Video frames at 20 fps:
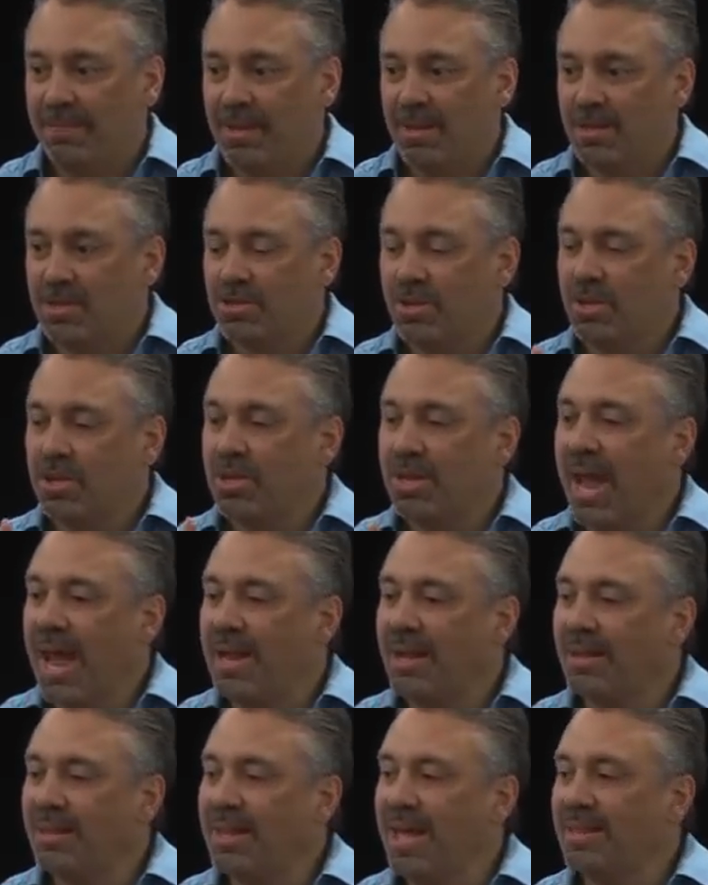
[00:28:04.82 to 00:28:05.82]
So you got
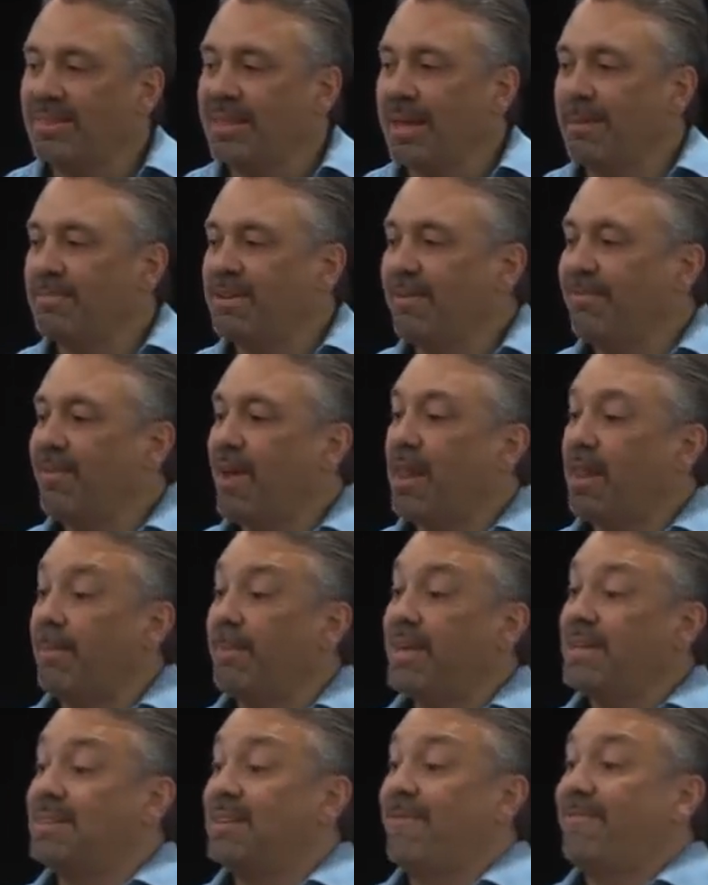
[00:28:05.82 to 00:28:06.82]
to let them
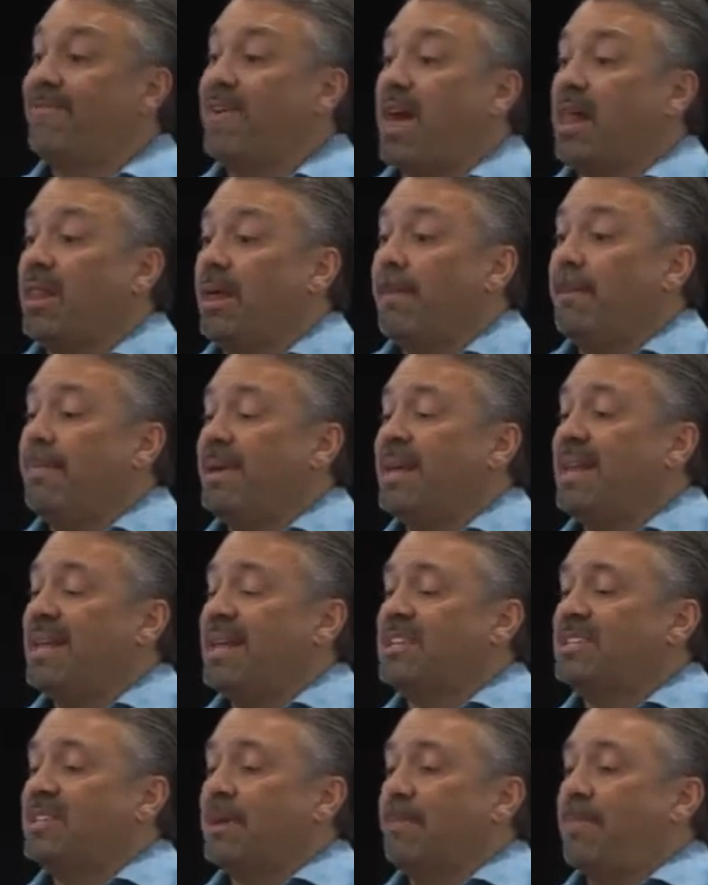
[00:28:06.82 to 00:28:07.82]
develop. Development
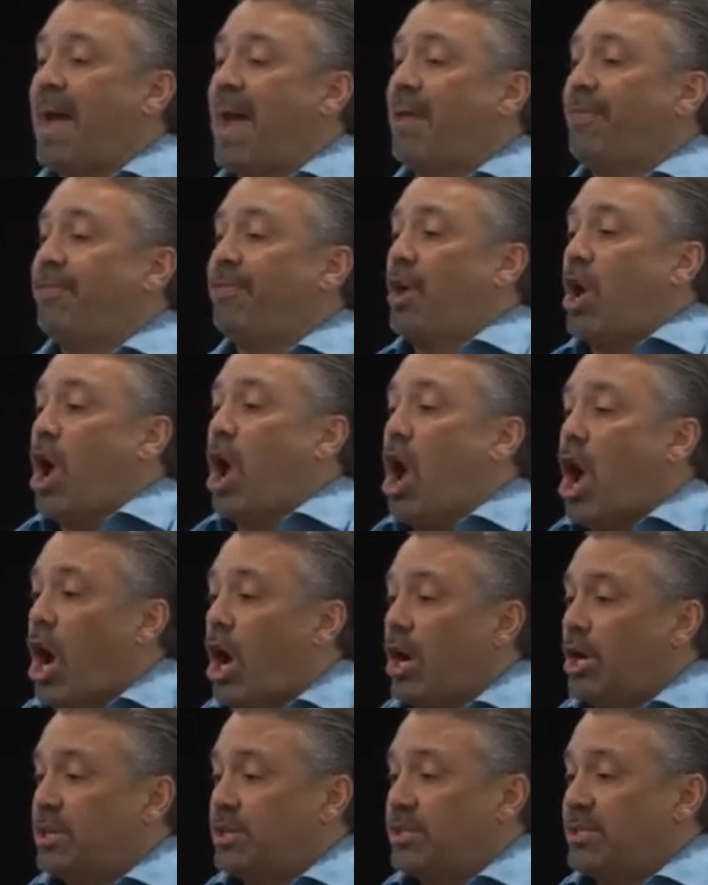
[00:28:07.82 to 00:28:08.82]
is about the
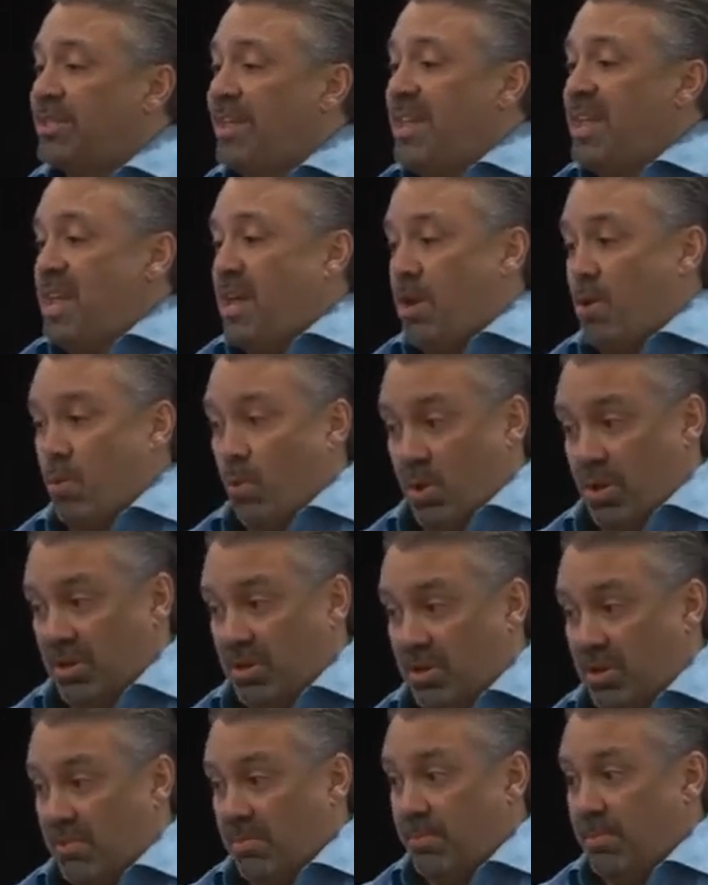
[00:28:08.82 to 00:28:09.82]
heart, the inward
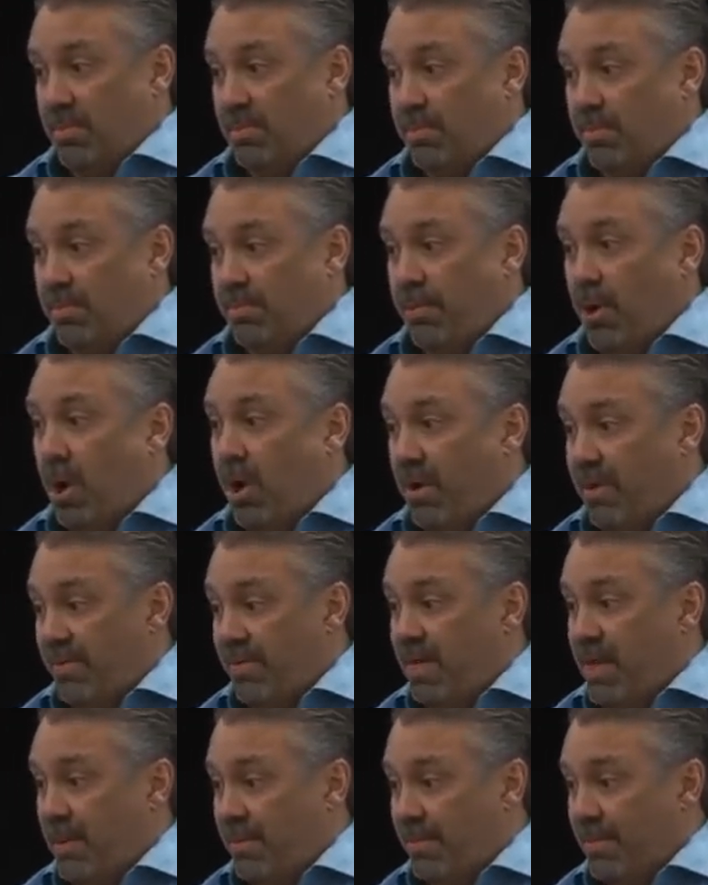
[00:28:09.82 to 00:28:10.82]
part of
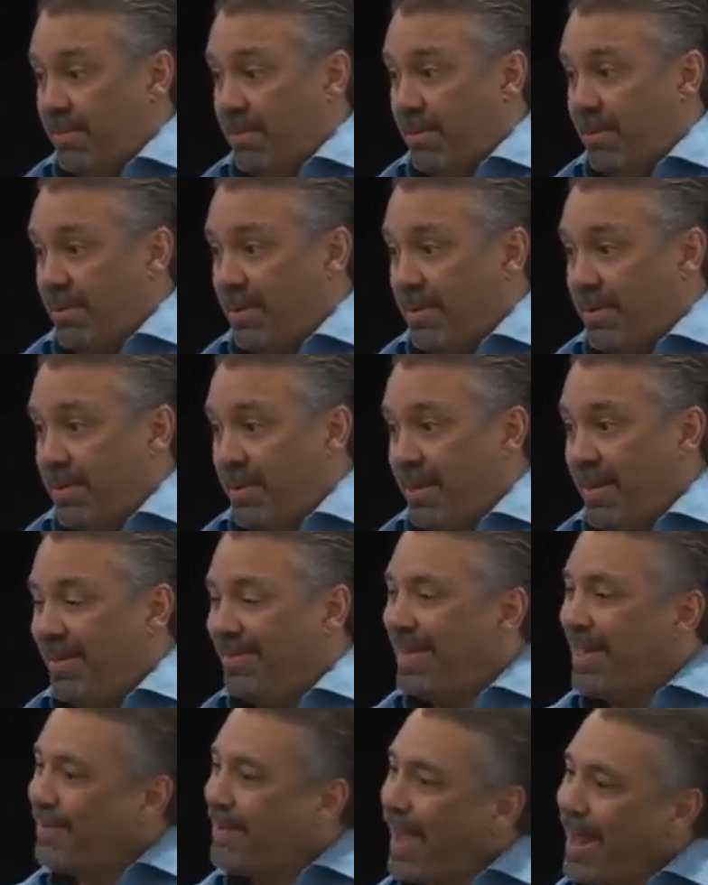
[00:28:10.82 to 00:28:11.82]
them.
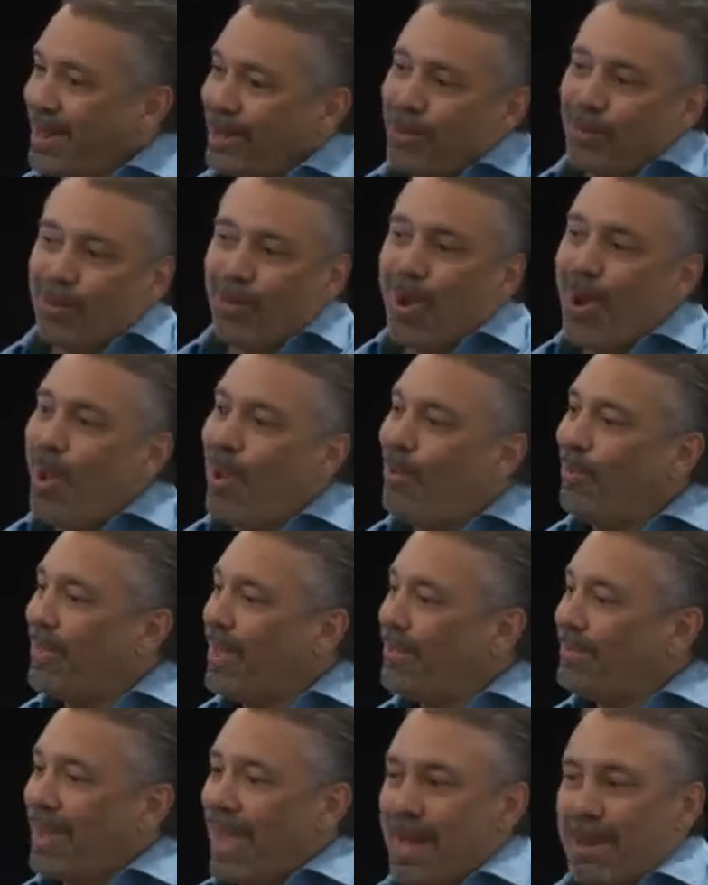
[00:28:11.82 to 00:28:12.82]
They've got to grow.
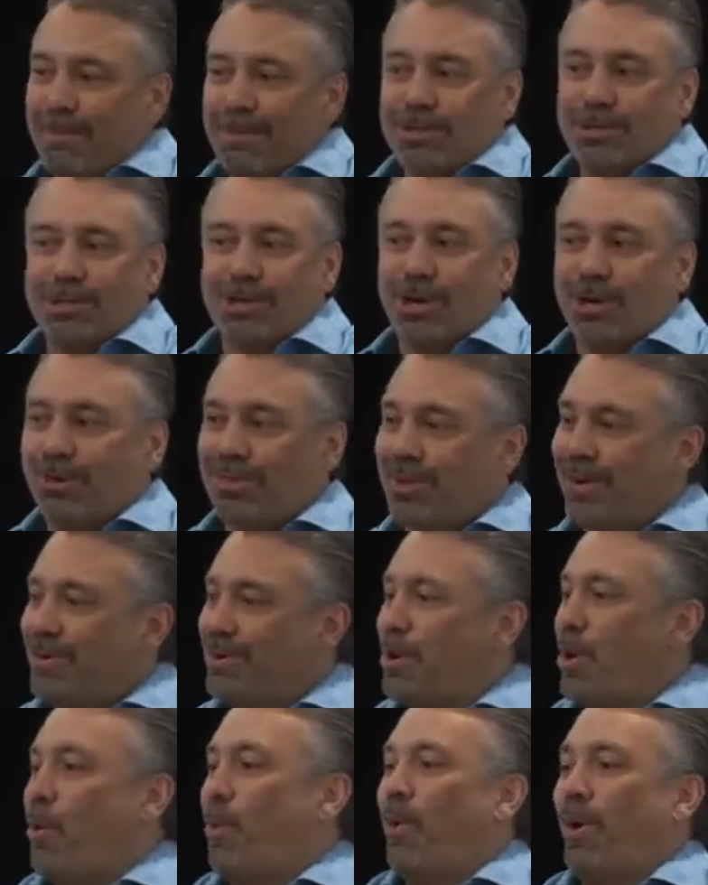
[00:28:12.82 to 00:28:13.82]
They've got to mature. They're
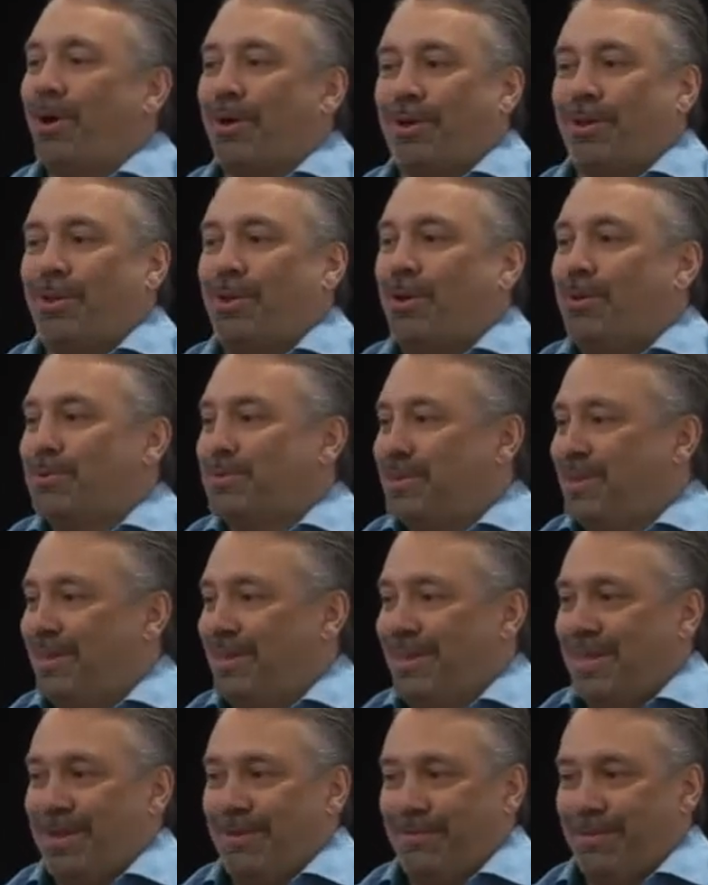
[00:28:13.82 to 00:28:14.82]
nowhere close to the
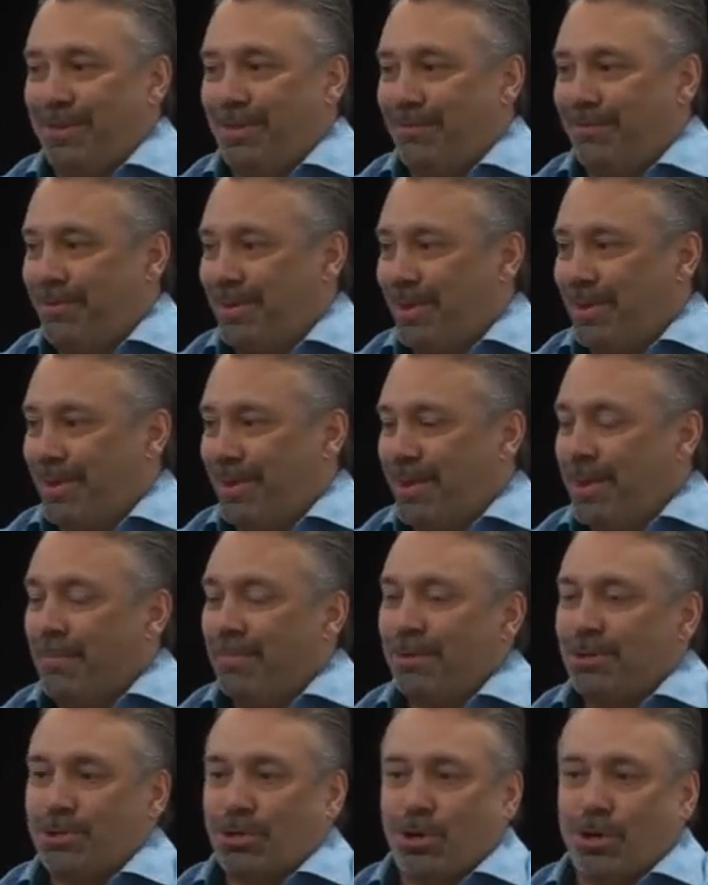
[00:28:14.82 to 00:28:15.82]
level of
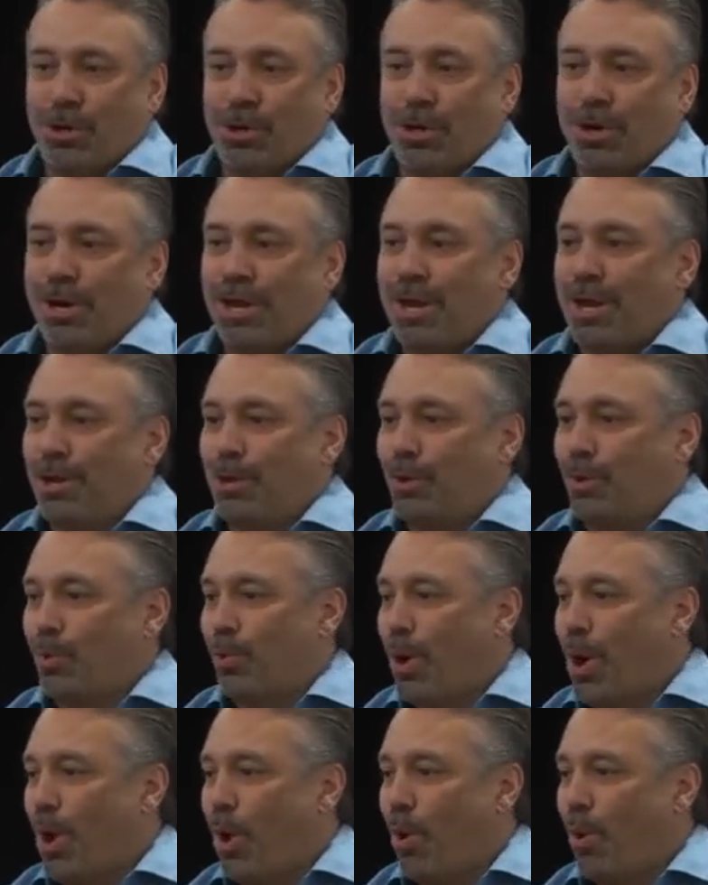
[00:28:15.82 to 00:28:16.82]
maturity and
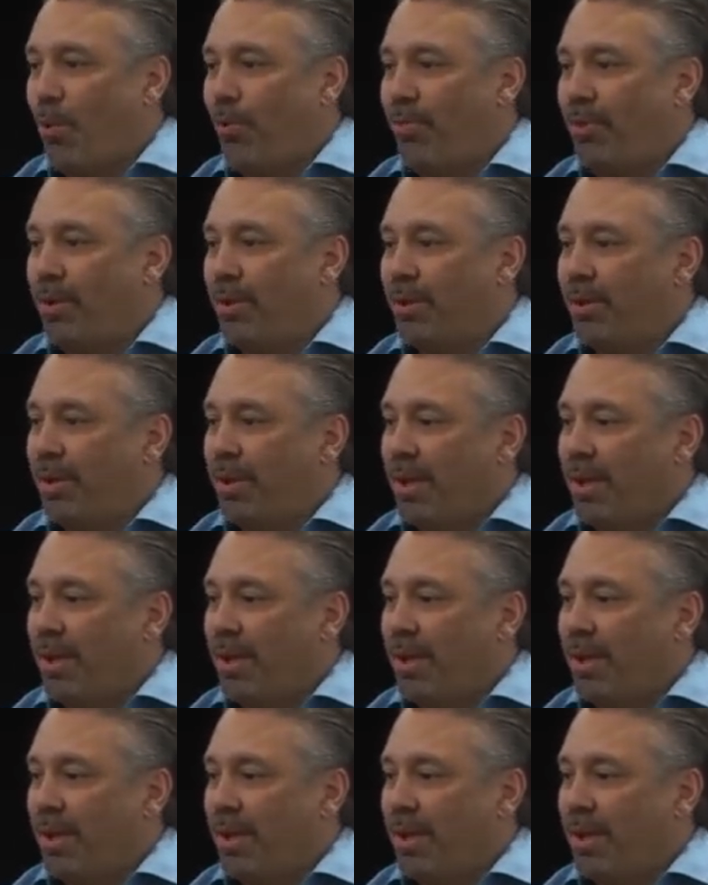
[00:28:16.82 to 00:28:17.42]
growth and